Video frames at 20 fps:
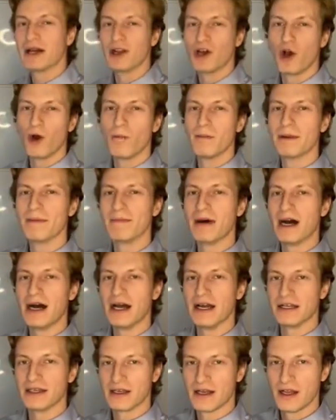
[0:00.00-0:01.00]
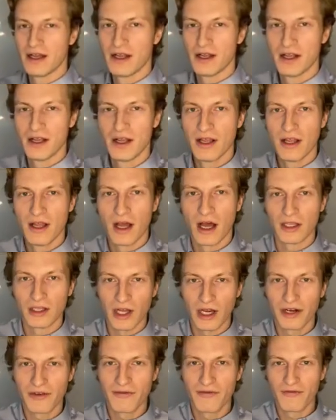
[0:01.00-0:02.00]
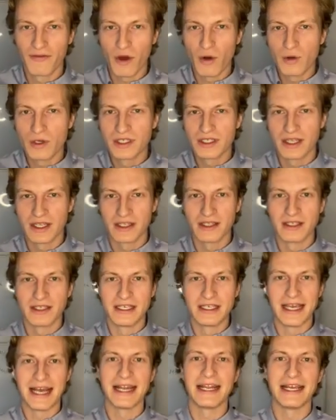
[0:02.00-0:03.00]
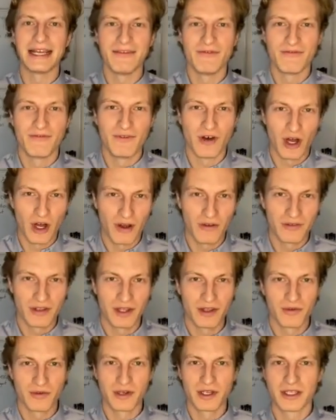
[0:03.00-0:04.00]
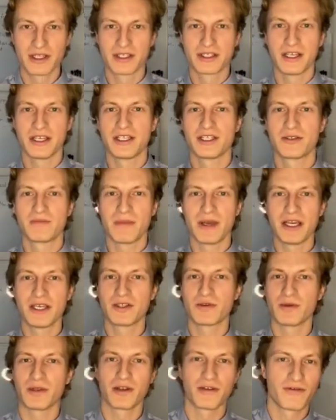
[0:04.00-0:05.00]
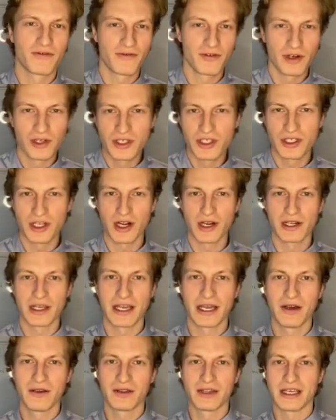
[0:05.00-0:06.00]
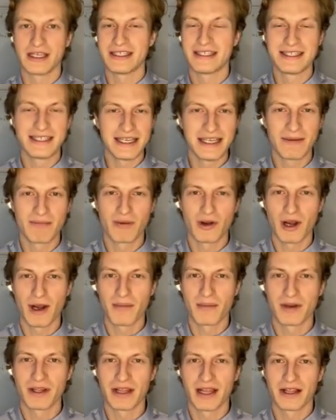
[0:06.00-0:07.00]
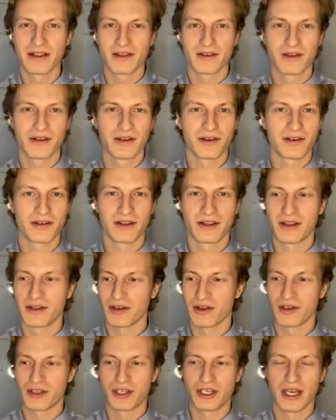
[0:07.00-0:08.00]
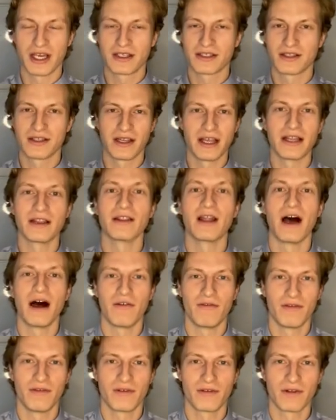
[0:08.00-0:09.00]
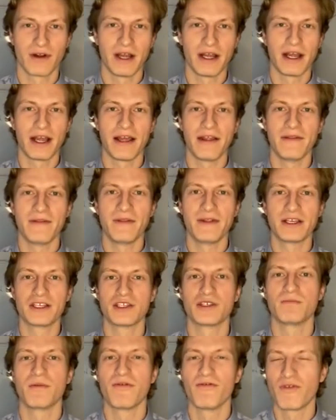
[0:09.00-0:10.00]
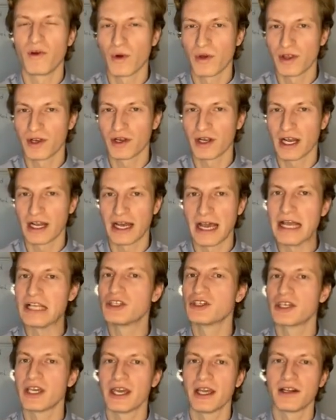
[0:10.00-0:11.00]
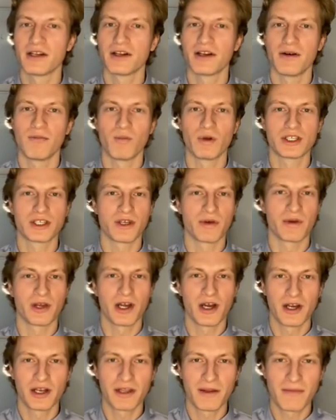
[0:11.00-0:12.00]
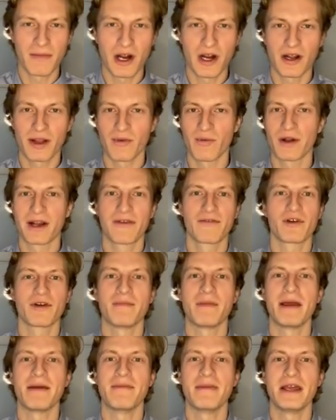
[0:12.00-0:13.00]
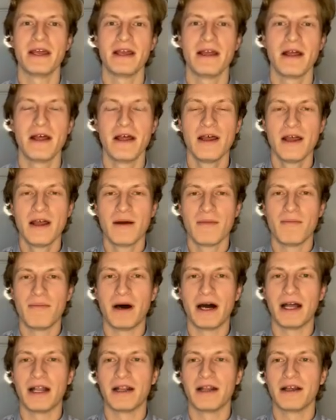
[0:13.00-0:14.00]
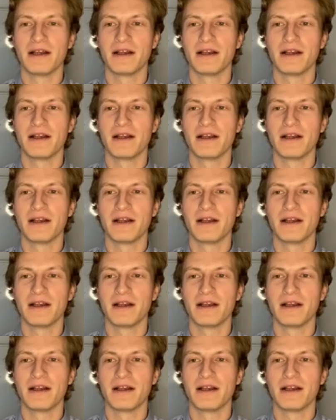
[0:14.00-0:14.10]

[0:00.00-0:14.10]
an open mind. A lot of folks that get involved in the real estate space, when they're first starting out, they see a property that they love, right? And this is before they're kind of educated on what's going on in the market, whatever it may be. But